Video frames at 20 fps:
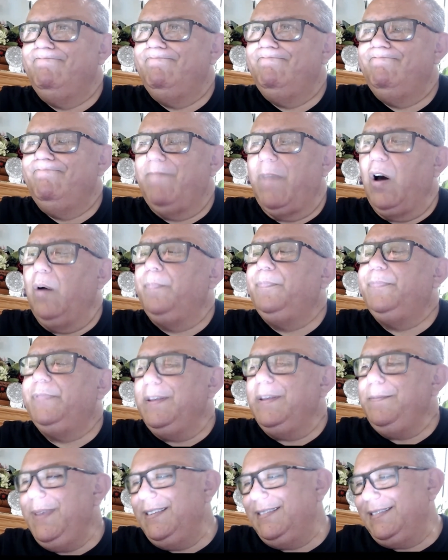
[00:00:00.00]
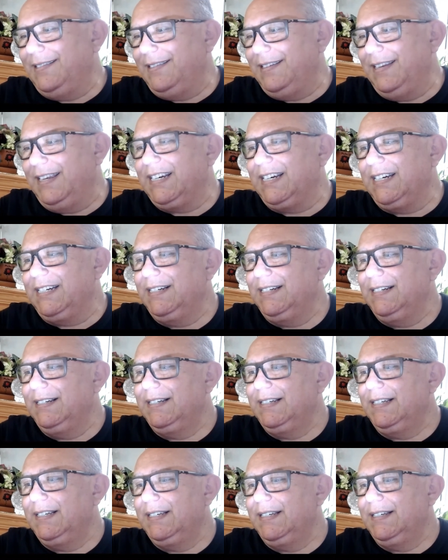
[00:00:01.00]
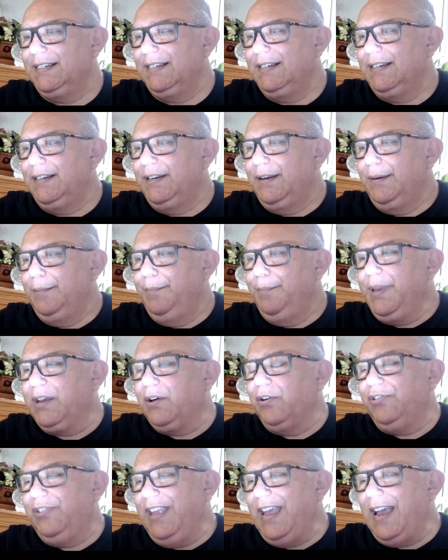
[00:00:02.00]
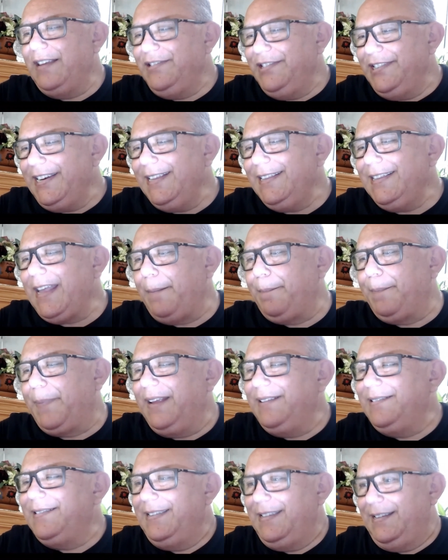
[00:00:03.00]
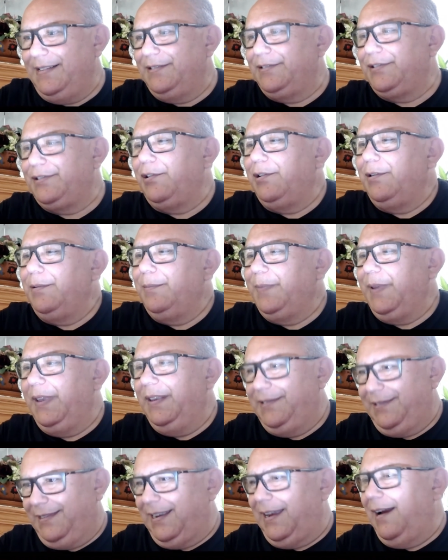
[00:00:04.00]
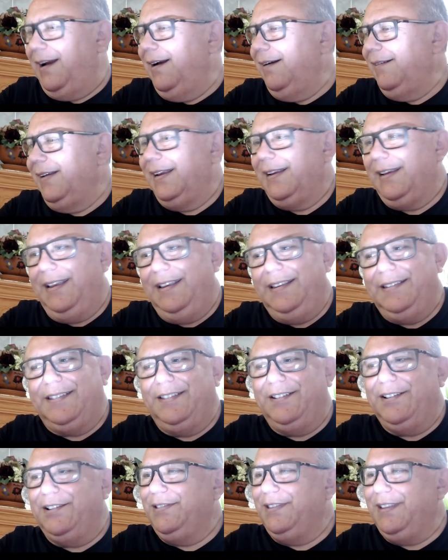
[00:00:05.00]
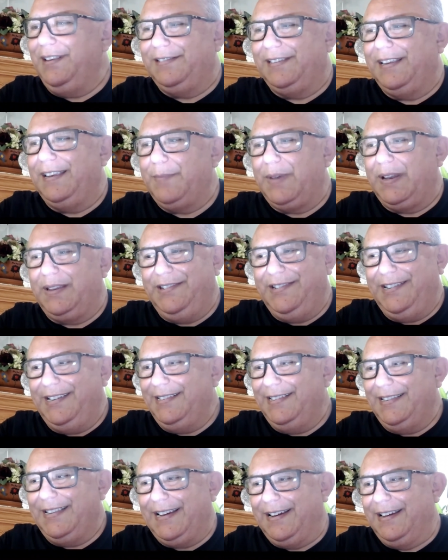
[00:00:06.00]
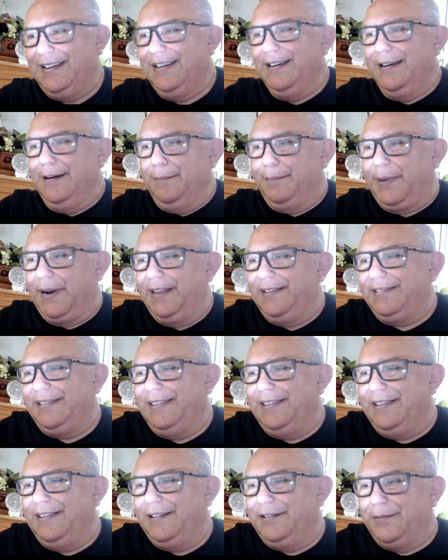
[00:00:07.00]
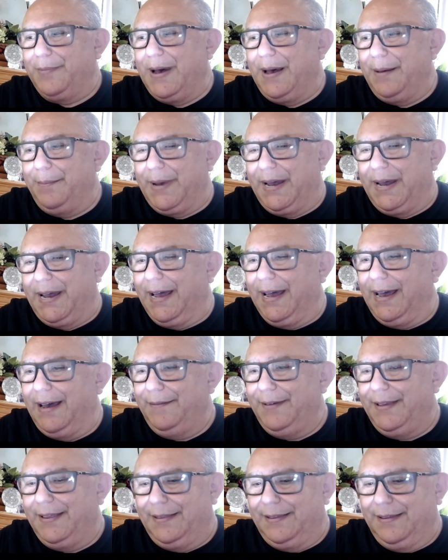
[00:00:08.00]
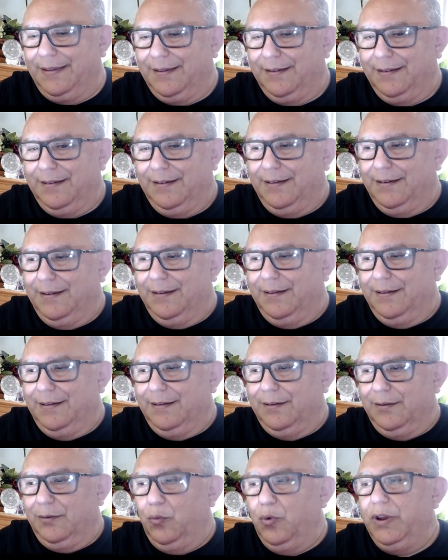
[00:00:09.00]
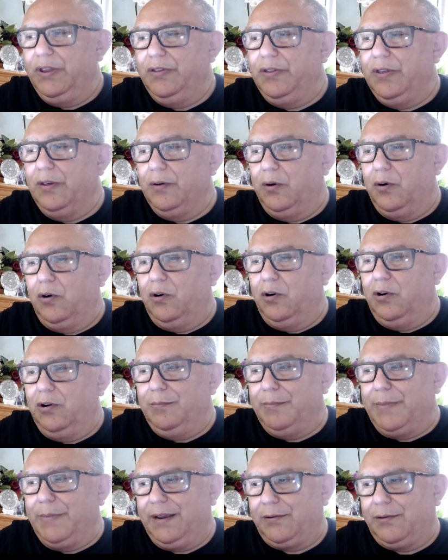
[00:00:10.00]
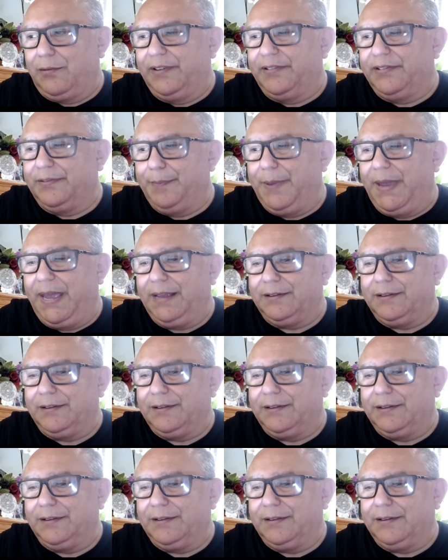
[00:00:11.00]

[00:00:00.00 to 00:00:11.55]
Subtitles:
optimistic, because the agenda President Trump is carrying is not the same agenda President Obama had. With all my respect to